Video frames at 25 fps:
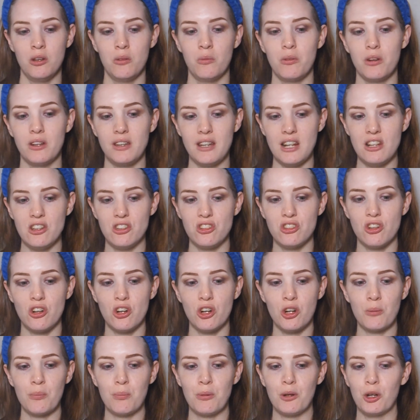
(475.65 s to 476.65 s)
where that
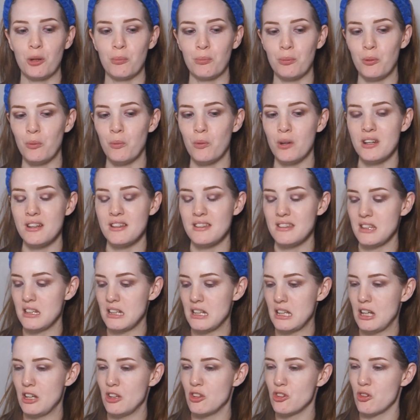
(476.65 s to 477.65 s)
dark purple was and I